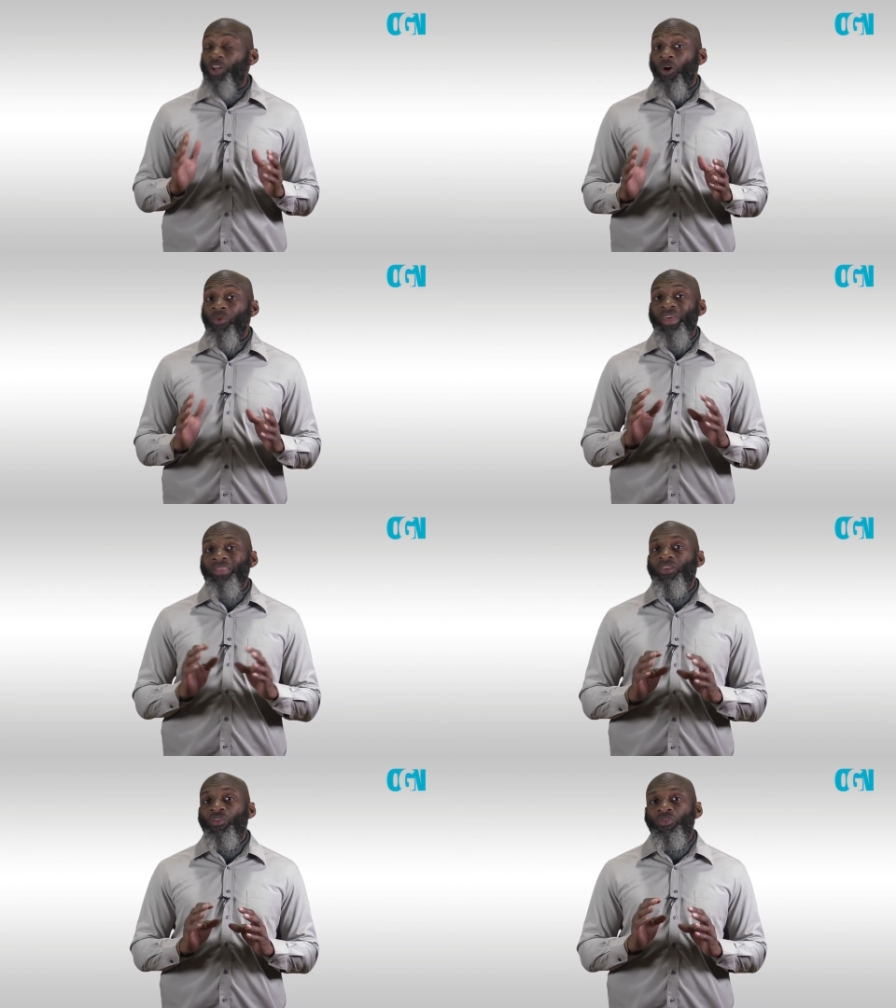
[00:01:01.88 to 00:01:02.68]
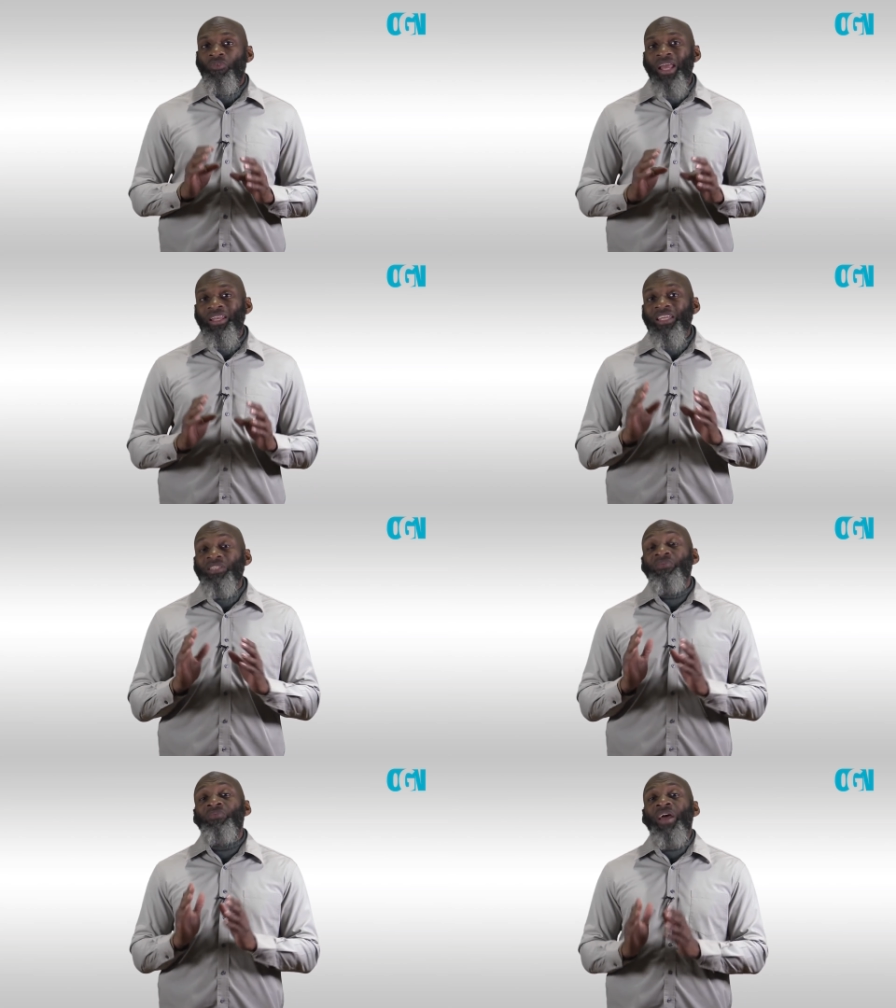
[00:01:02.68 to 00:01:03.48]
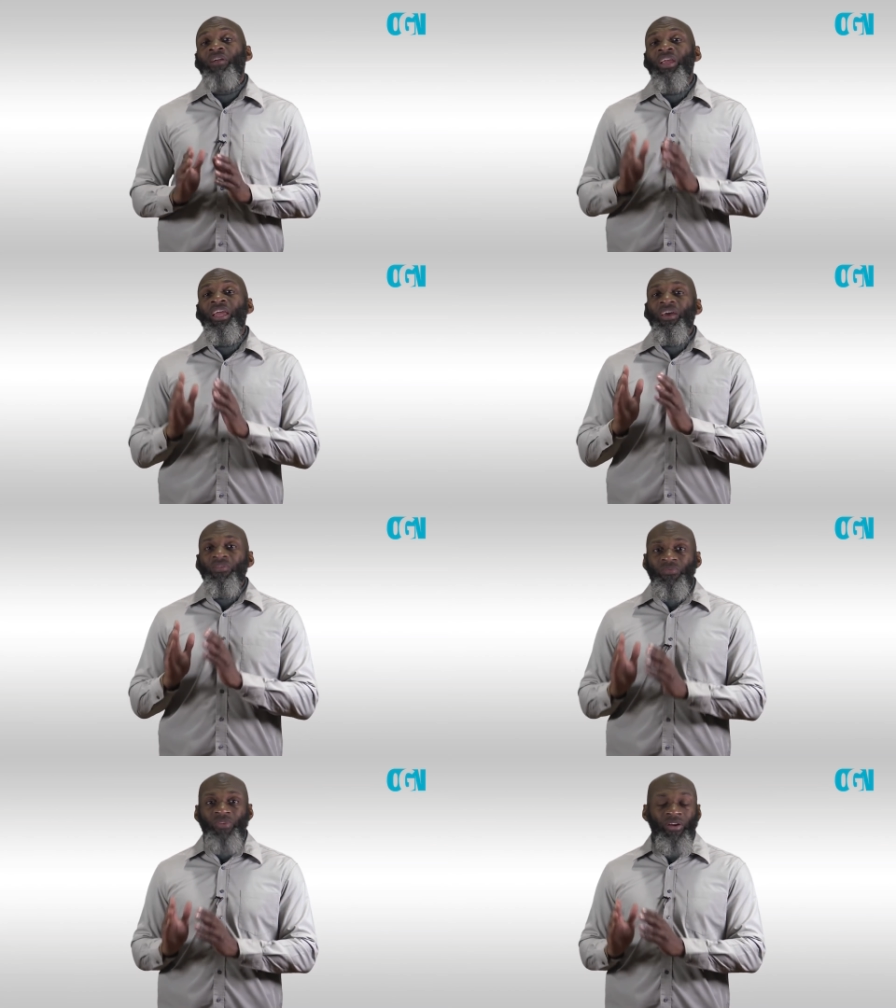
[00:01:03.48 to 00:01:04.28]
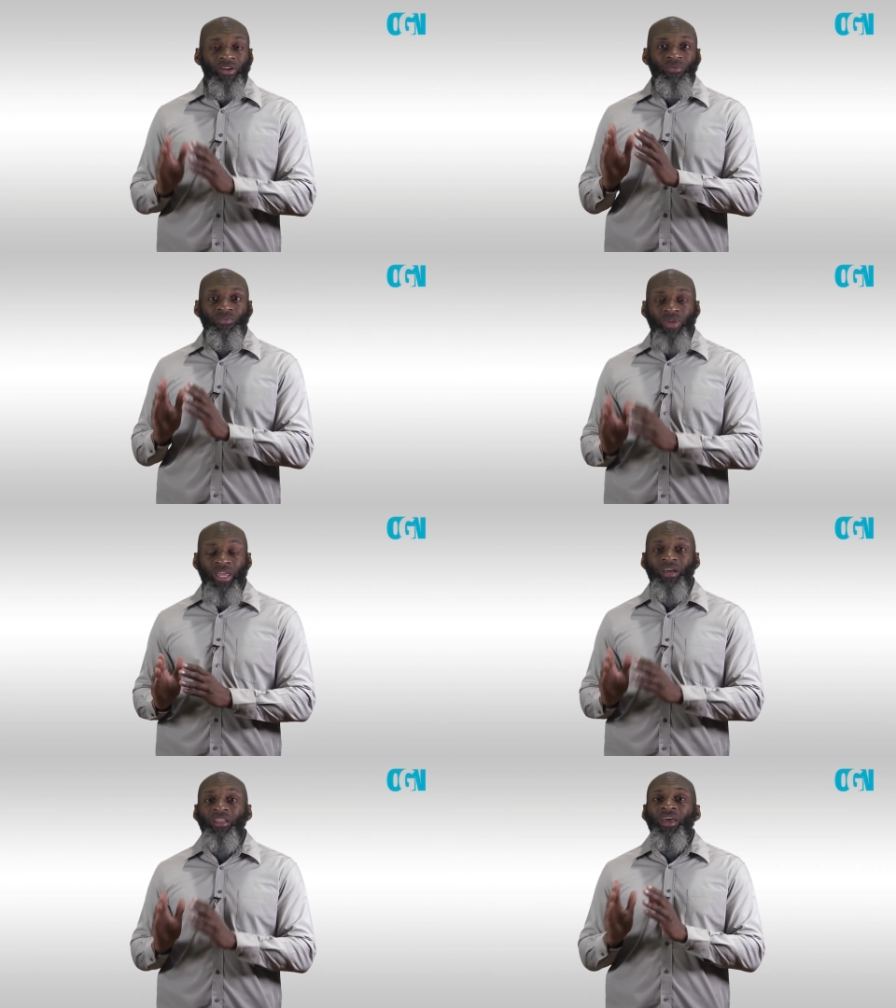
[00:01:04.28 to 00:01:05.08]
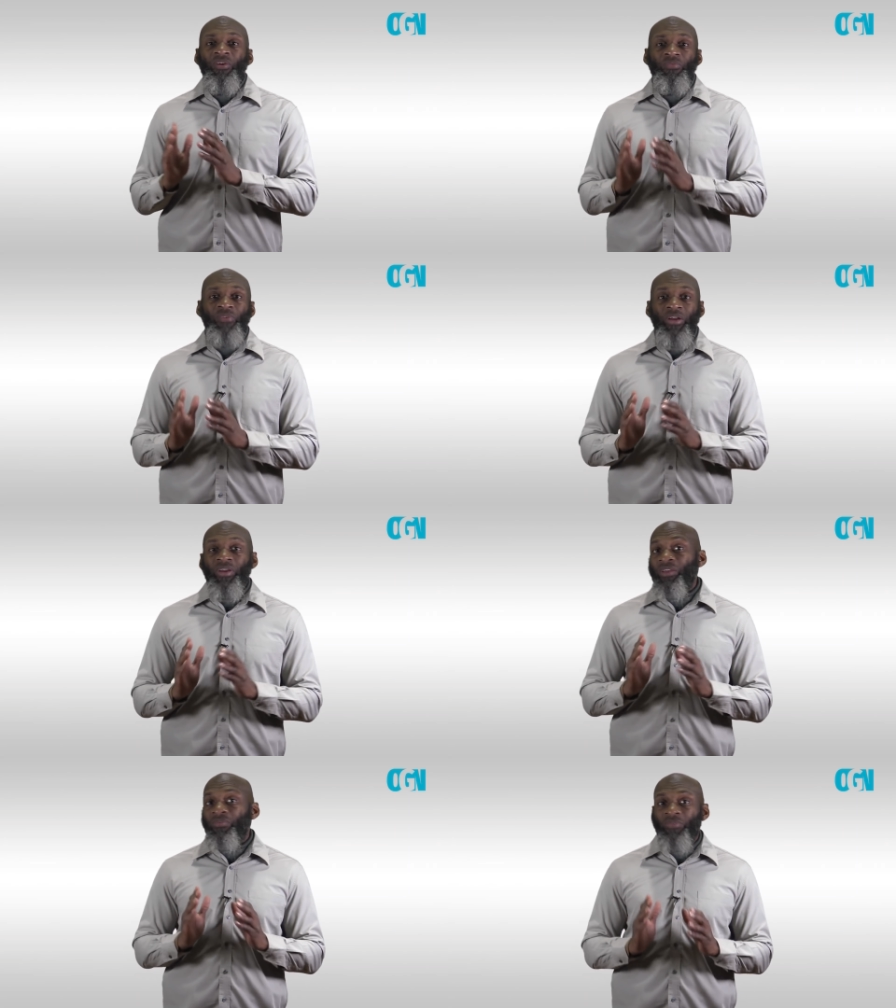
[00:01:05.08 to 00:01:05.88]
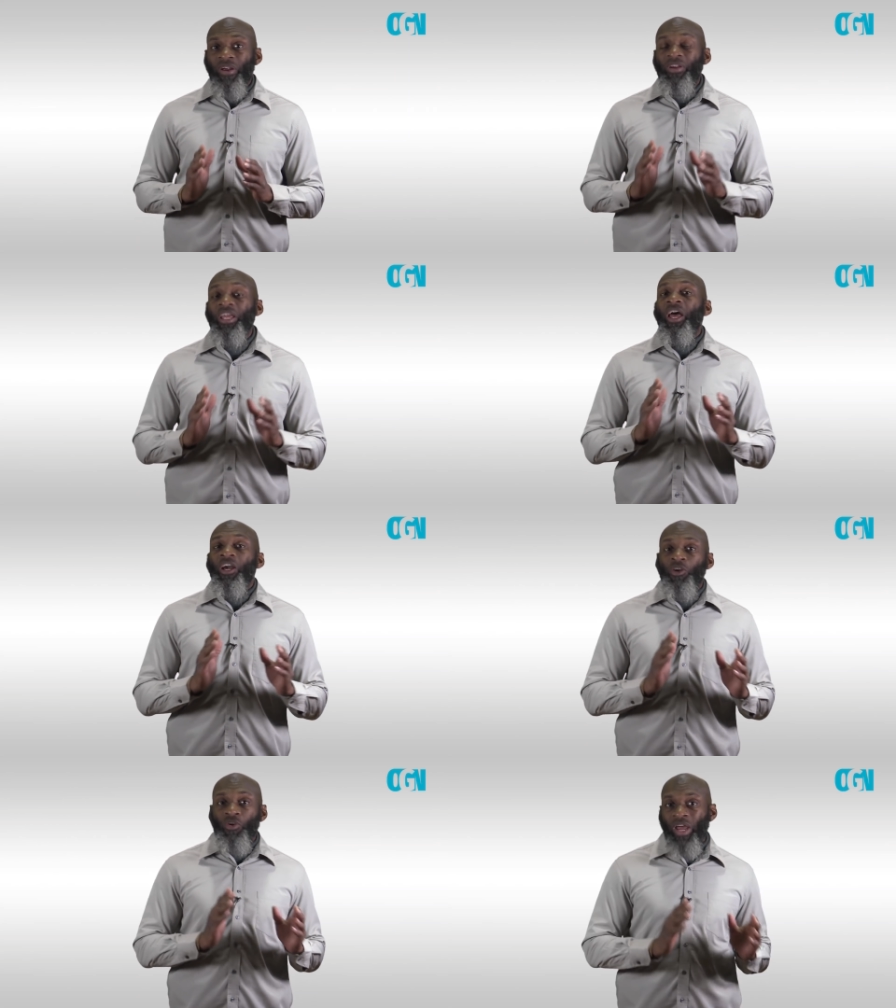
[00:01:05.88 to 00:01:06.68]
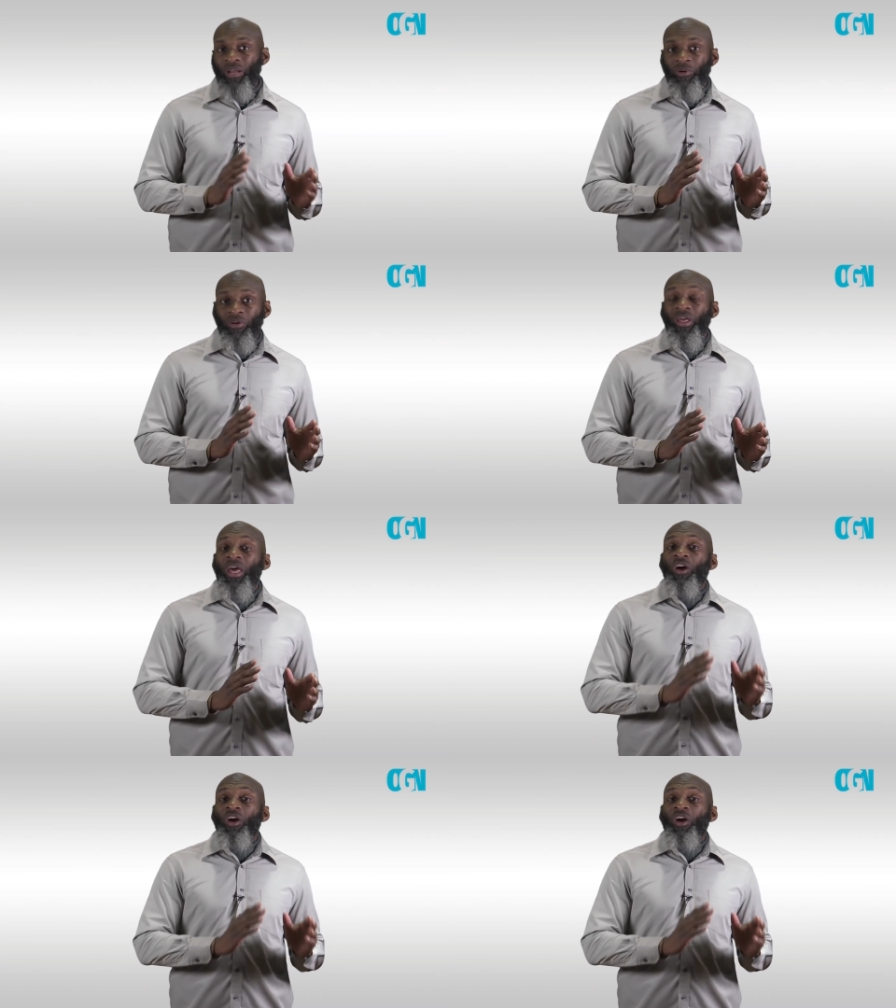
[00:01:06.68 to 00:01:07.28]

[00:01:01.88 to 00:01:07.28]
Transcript: know that the threat is very, very real, very, very credible.